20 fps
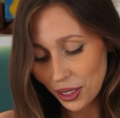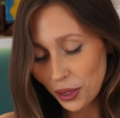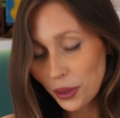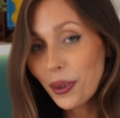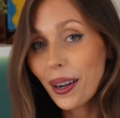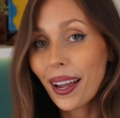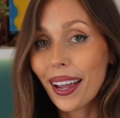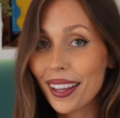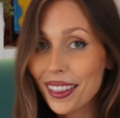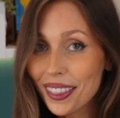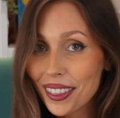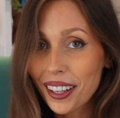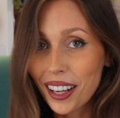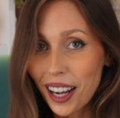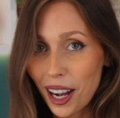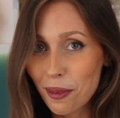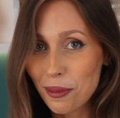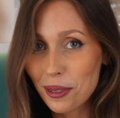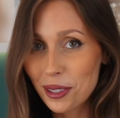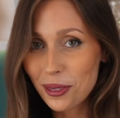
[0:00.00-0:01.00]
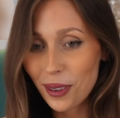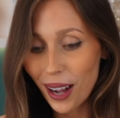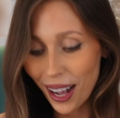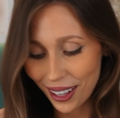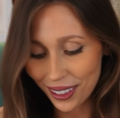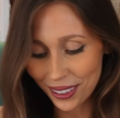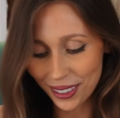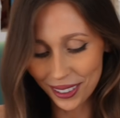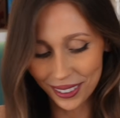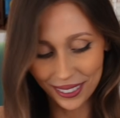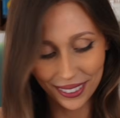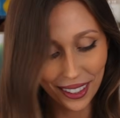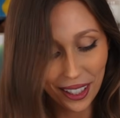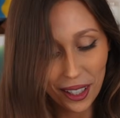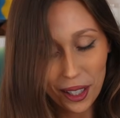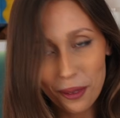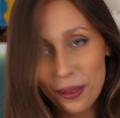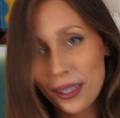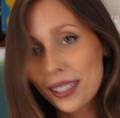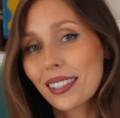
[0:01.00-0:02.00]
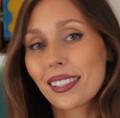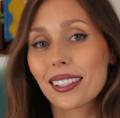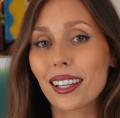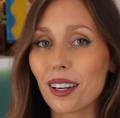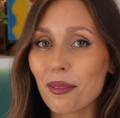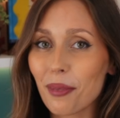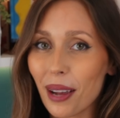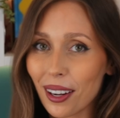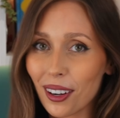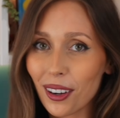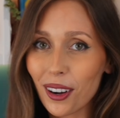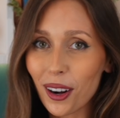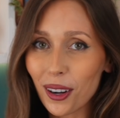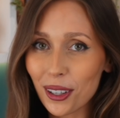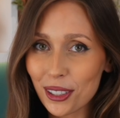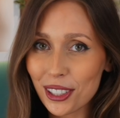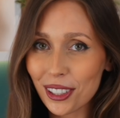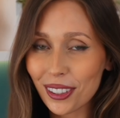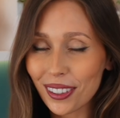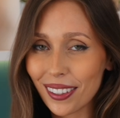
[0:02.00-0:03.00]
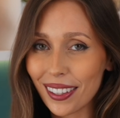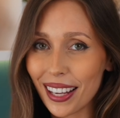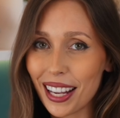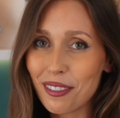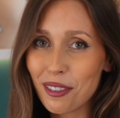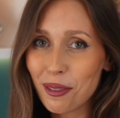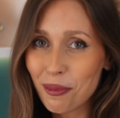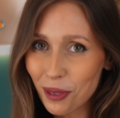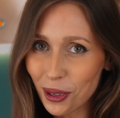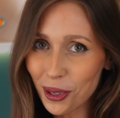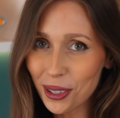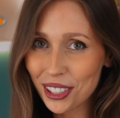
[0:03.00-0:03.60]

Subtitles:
all in the cup as well, which is gonna make our hot chocolate even more